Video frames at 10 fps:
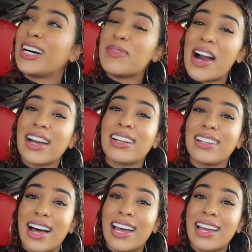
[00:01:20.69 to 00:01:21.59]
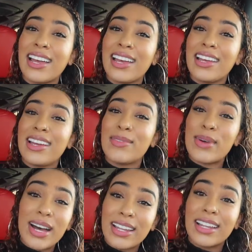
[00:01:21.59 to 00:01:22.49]
I'm not gonna lie
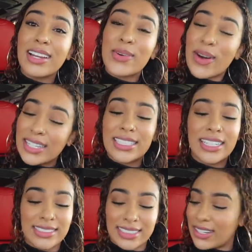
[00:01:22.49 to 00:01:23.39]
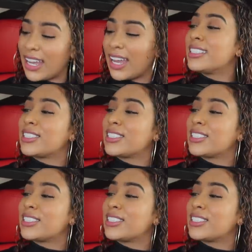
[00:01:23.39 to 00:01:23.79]
but Quan deserves it, okay?